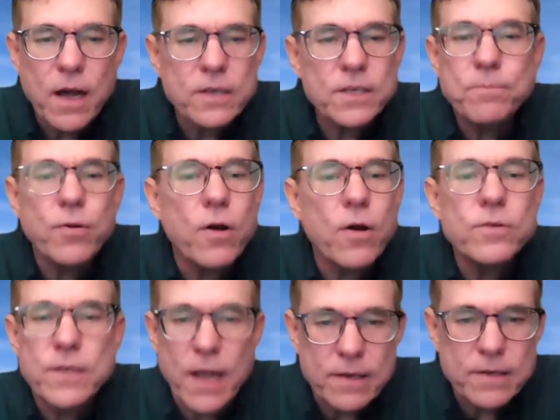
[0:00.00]
to
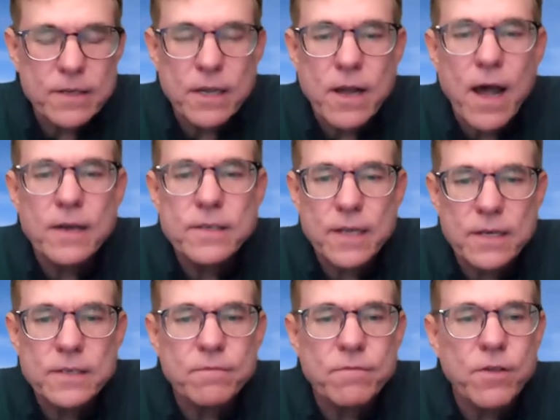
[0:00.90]
protest the
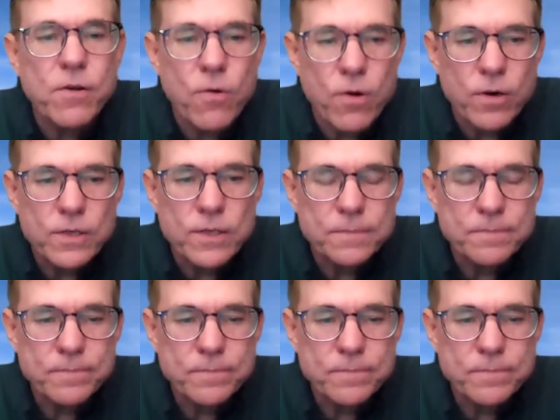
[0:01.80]
content of the course.